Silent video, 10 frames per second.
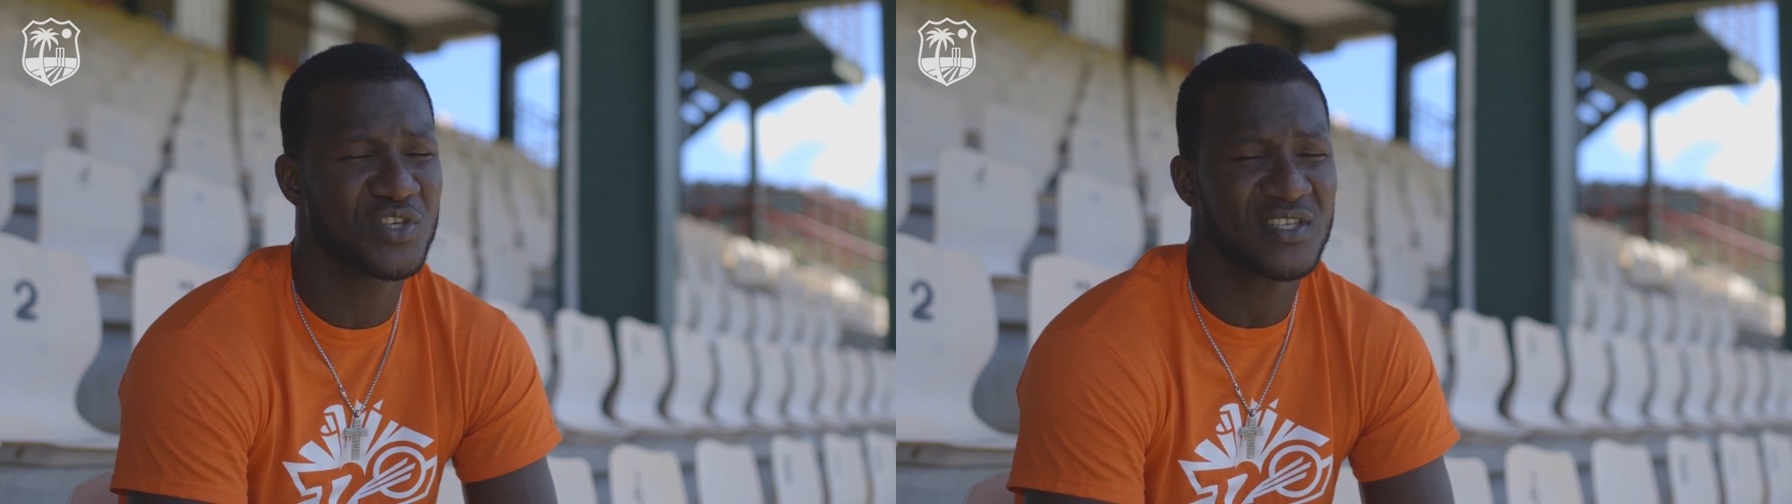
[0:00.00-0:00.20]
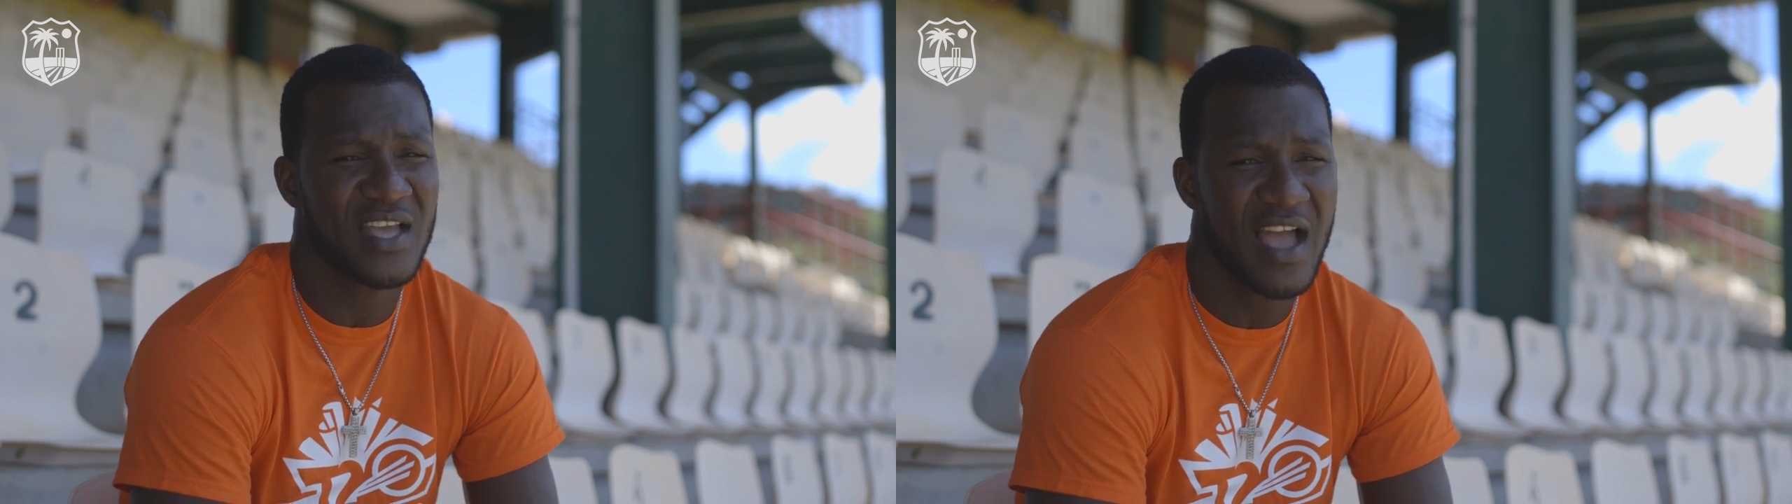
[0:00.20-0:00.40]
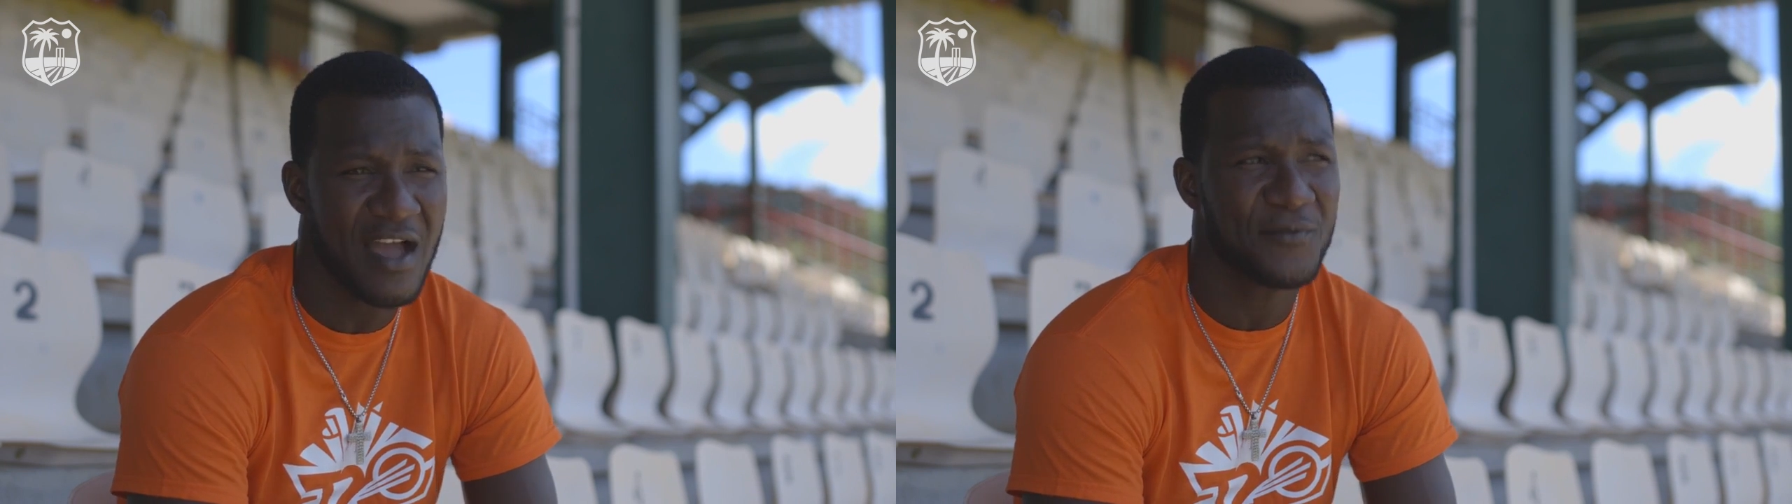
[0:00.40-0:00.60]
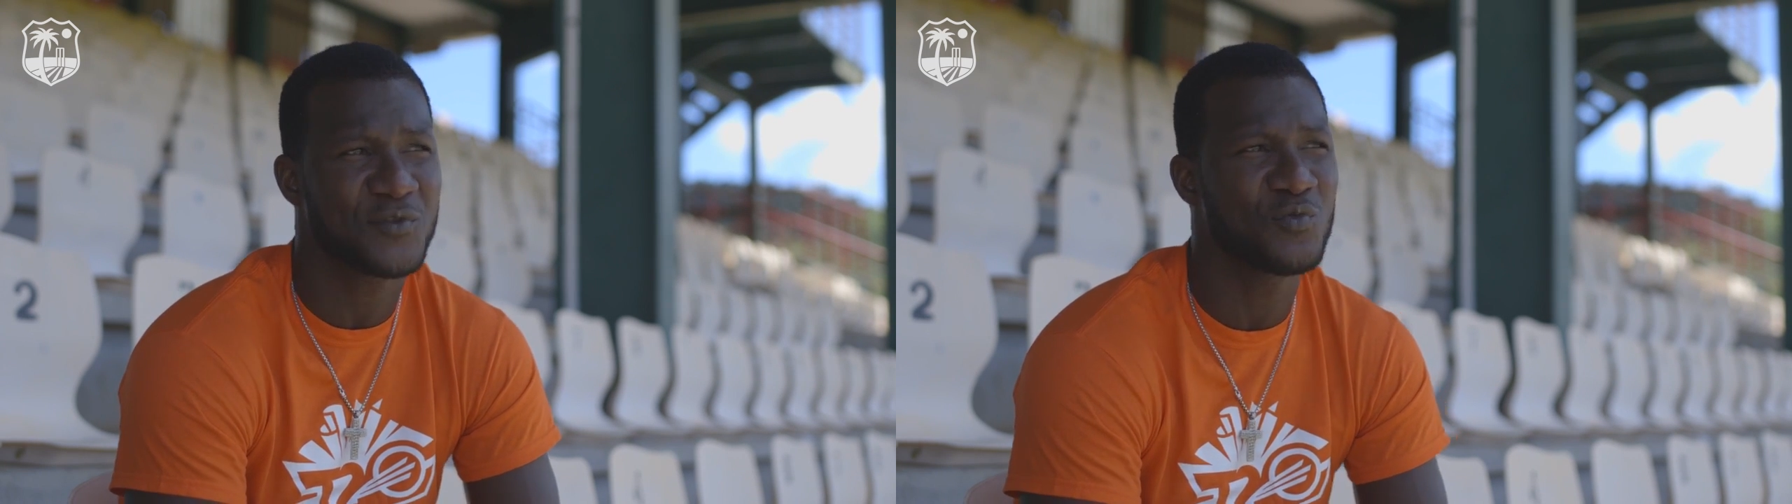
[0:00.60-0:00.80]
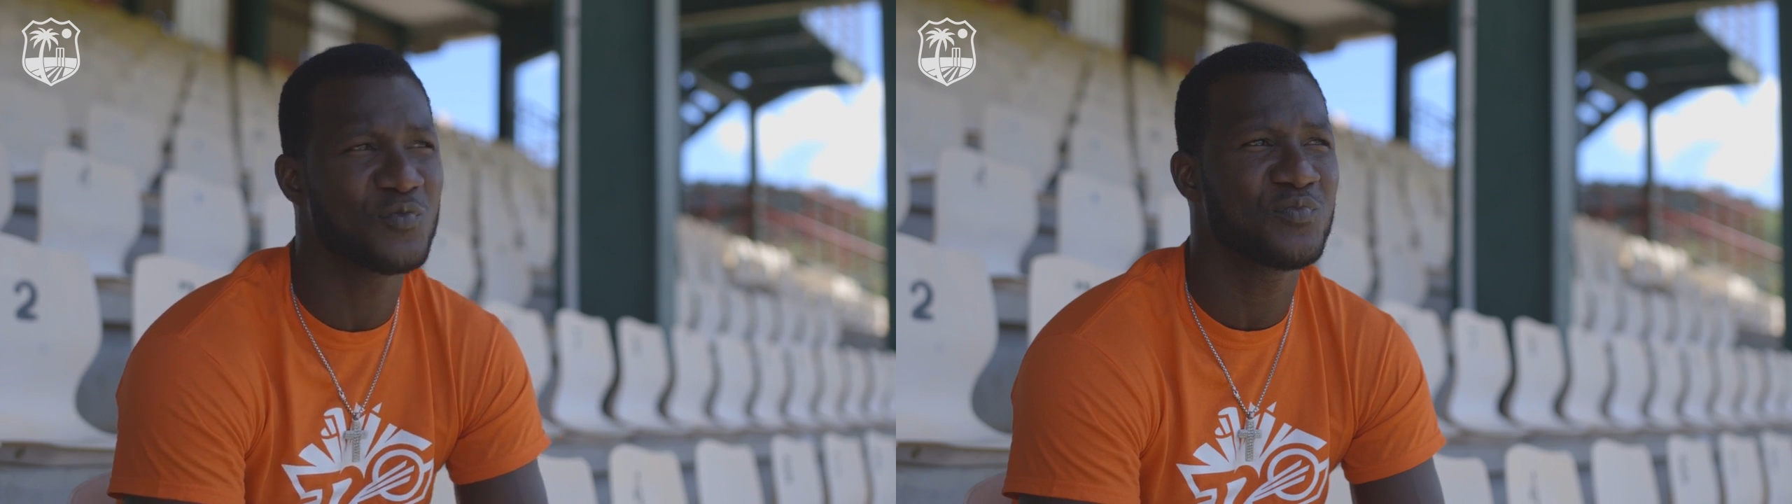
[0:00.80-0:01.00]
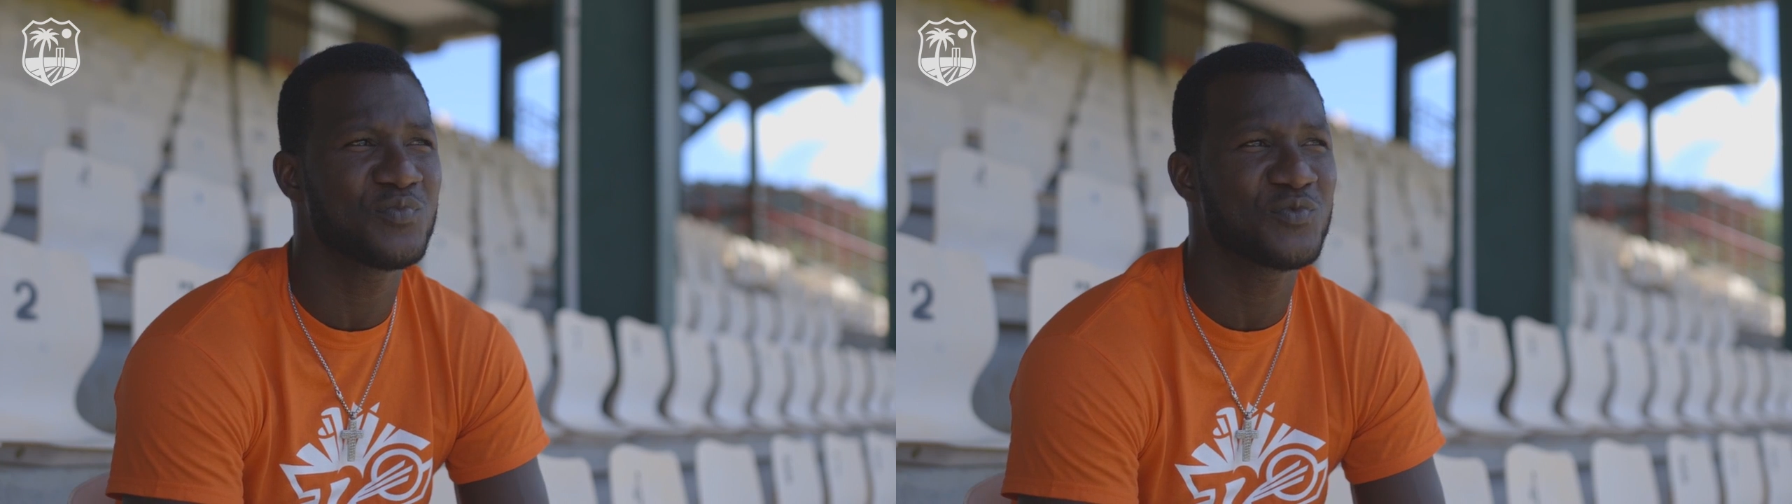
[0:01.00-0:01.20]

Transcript: just have to